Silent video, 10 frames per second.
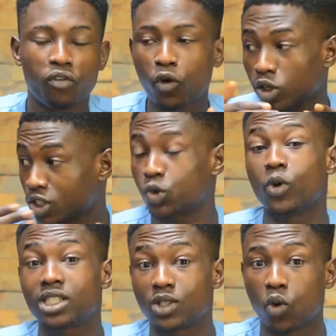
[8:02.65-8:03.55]
Of course,
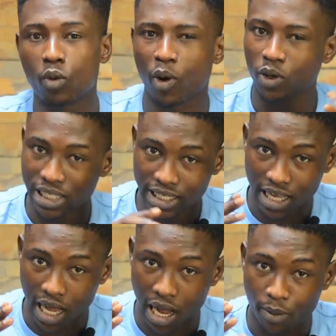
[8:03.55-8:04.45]
twins though, but the
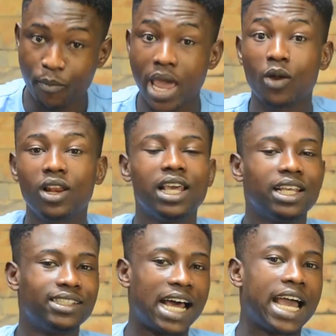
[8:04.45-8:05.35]
male
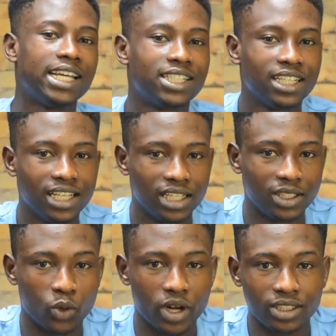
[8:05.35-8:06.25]
died
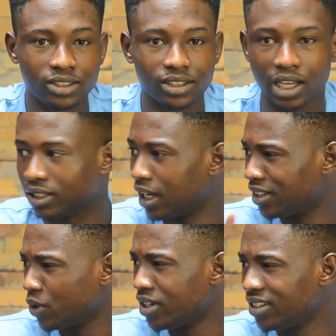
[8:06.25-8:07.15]
during
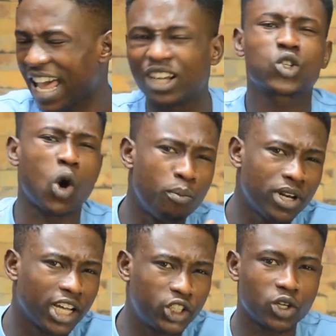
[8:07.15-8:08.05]
health
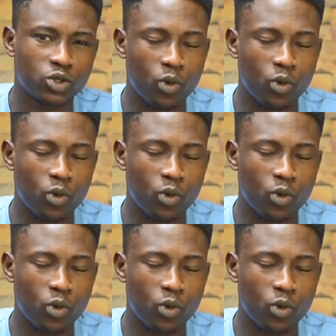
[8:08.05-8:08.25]
complications,